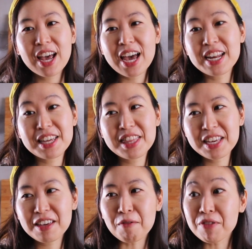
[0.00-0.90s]
And I
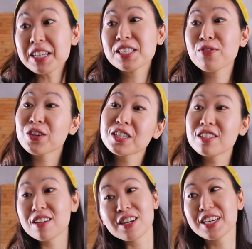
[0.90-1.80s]
think vice
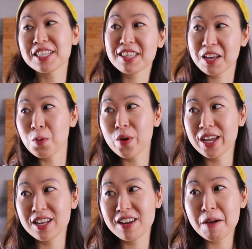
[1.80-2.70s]
versa is like
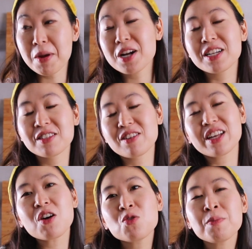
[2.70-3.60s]
when Americans are
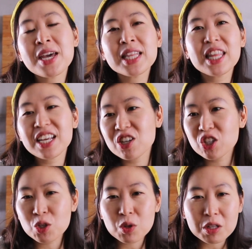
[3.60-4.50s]
like, oh man, like you're
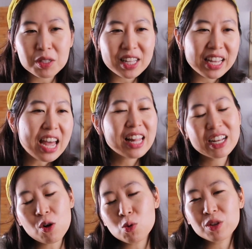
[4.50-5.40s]
so close to like
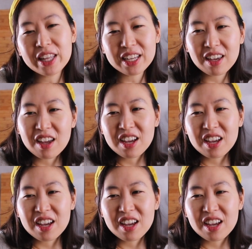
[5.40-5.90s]
old, like,